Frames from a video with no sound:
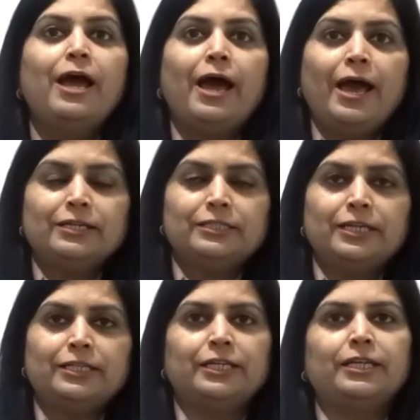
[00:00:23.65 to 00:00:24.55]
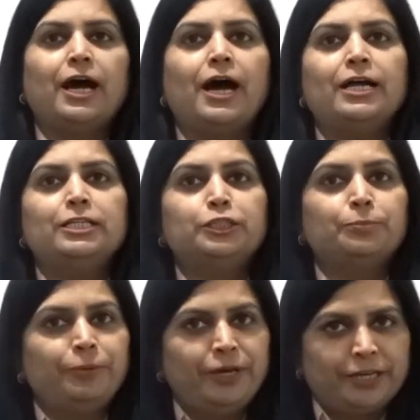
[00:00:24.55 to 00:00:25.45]
accent in our
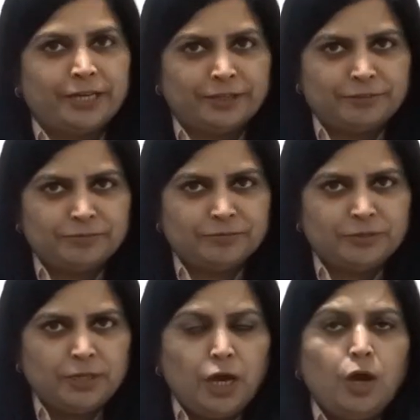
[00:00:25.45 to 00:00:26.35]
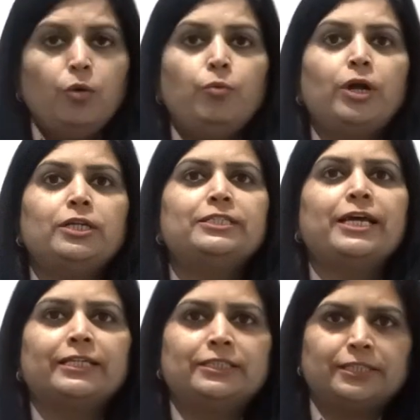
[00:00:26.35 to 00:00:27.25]
speaking. What is
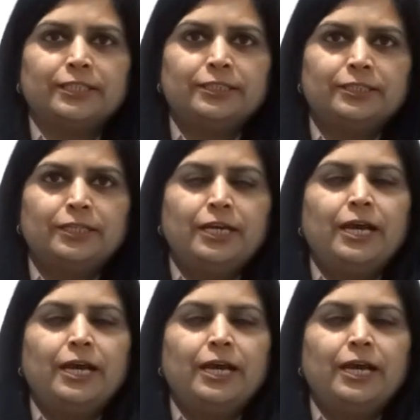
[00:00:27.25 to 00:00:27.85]
accent?